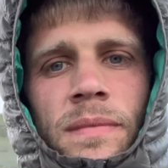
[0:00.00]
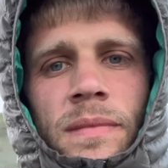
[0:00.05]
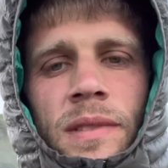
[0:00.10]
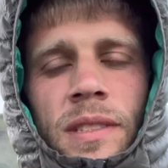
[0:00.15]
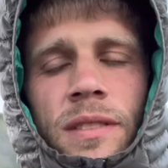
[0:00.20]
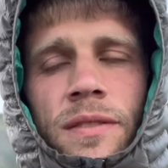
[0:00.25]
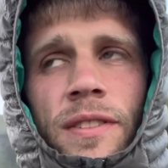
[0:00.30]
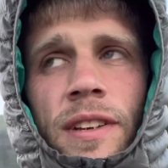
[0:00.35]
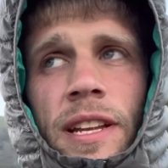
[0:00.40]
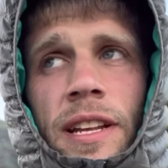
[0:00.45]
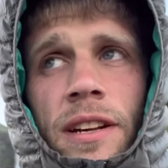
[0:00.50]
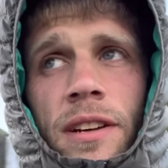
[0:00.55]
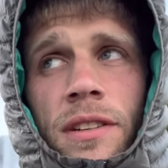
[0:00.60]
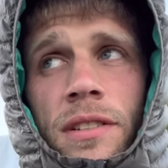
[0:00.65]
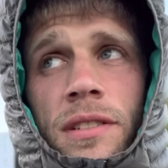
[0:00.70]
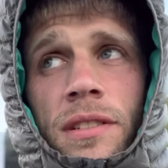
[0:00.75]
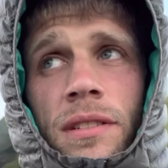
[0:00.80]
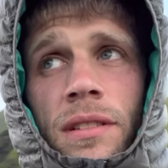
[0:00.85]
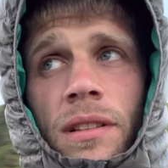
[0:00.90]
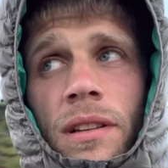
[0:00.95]
This video
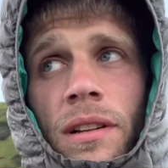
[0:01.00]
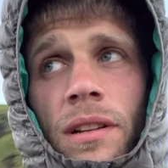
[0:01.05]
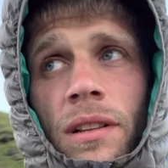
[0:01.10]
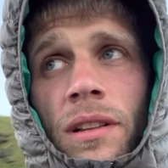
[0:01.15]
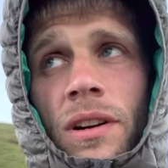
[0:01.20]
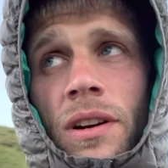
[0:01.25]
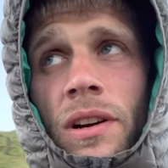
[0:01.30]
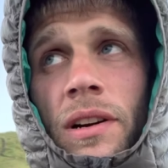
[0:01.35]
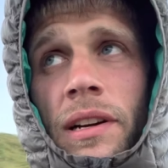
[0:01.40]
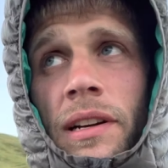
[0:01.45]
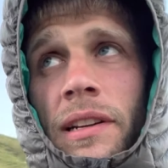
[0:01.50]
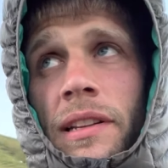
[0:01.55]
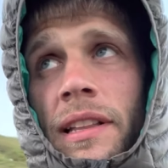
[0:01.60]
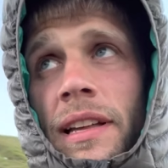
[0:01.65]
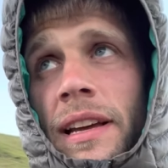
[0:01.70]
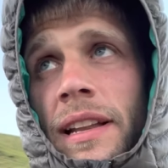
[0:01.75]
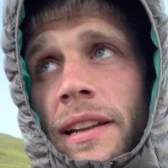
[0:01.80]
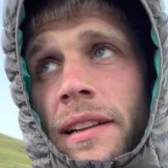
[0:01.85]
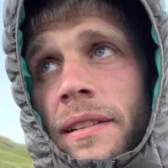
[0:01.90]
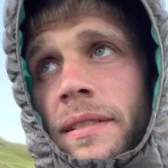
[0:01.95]
is a little longer
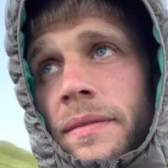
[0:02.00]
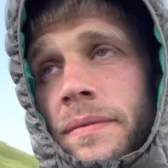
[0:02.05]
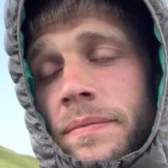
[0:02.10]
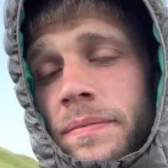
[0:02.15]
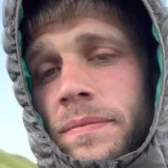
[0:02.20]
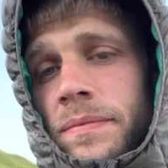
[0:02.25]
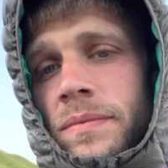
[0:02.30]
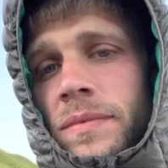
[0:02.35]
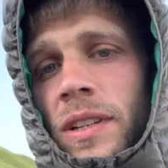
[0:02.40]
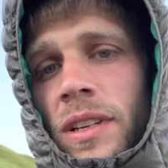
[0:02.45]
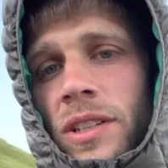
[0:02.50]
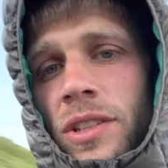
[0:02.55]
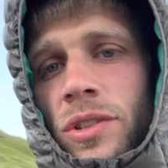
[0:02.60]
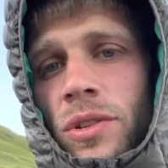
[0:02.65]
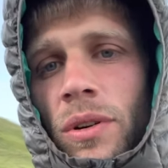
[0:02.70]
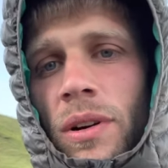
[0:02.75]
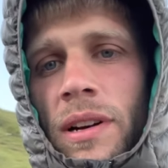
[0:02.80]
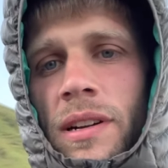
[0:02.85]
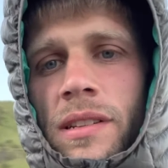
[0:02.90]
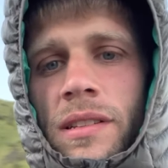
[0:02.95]
than a
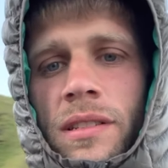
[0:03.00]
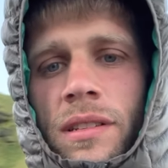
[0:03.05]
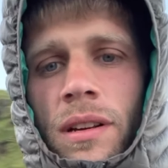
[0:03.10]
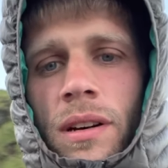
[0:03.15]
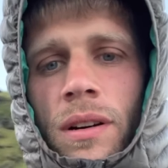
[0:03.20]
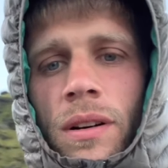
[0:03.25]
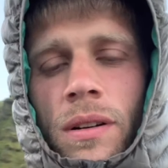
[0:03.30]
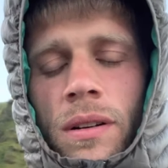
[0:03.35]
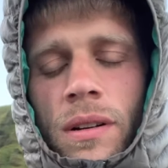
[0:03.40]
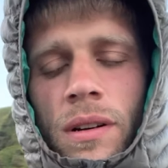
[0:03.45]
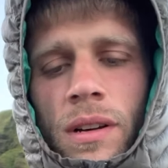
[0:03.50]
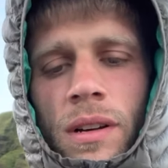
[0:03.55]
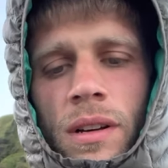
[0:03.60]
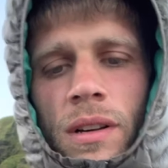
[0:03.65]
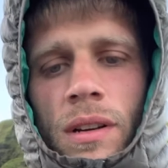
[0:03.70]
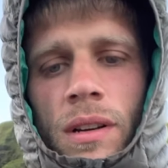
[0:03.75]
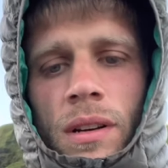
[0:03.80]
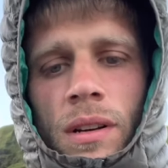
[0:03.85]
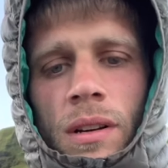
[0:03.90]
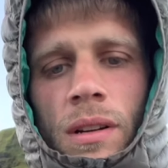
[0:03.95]
short, so
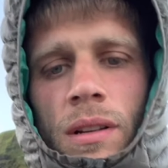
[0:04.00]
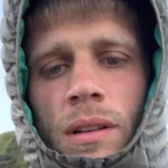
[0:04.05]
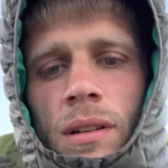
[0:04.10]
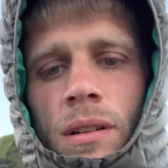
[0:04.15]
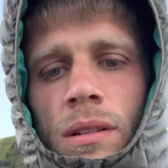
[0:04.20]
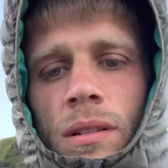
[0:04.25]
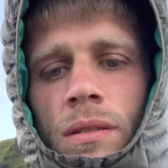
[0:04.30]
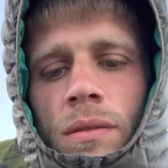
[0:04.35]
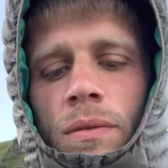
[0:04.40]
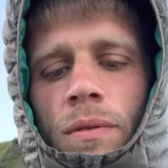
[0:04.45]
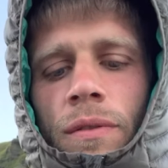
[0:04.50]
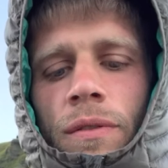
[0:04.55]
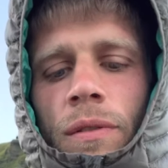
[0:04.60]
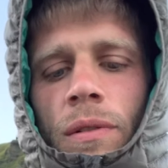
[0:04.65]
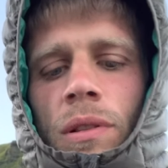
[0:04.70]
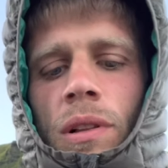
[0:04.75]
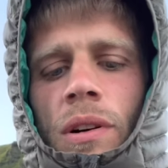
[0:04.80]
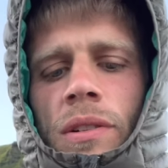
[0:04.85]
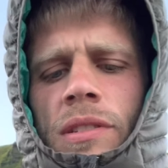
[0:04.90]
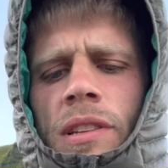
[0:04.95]

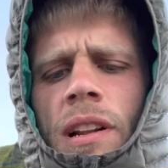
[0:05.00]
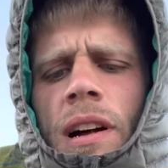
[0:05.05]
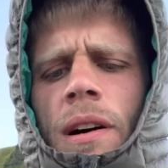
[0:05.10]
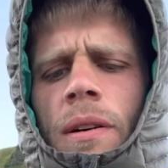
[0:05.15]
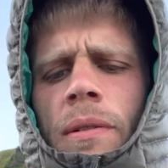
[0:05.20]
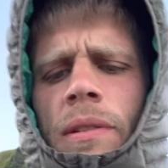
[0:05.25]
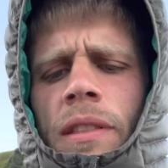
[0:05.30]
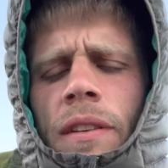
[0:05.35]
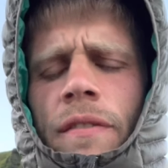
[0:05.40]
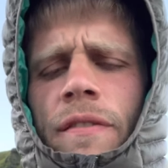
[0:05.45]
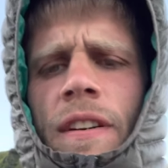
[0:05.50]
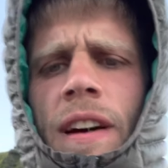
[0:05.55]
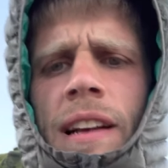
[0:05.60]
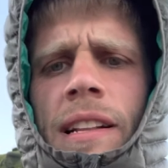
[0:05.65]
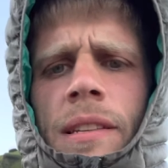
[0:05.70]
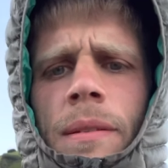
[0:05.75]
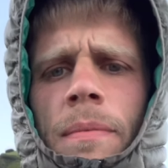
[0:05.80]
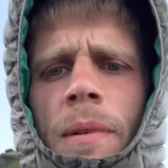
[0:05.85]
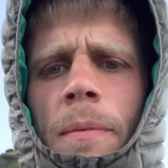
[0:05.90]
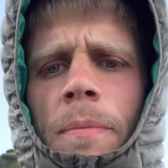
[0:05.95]
close it out with a
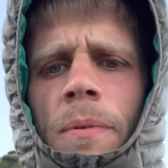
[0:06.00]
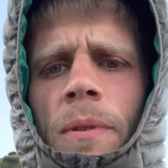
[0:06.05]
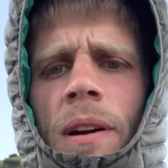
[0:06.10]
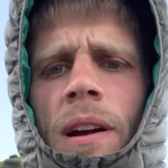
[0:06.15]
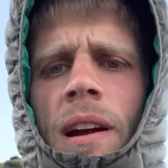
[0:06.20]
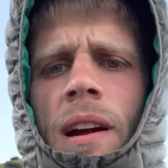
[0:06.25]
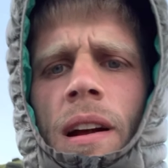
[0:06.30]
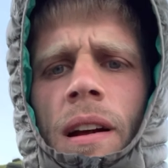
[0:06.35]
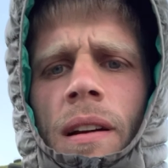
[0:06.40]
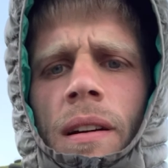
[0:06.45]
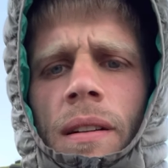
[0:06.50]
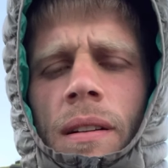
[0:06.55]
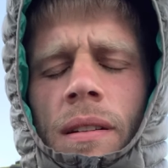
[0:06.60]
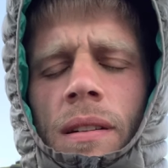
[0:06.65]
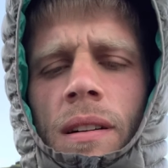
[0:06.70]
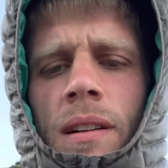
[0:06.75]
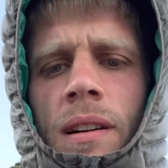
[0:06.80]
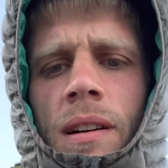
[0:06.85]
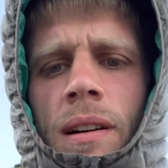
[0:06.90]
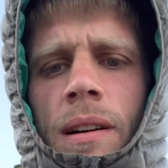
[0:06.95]
Fatima prayer.
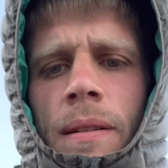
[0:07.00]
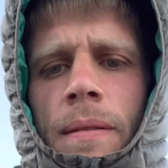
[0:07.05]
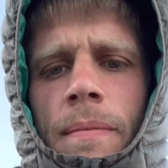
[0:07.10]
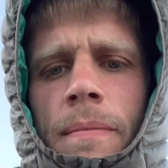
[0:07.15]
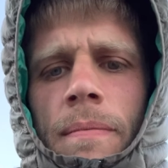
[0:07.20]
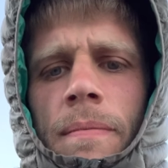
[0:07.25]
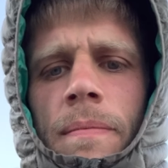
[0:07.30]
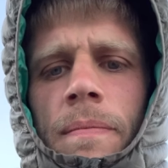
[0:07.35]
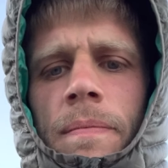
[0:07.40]
Um,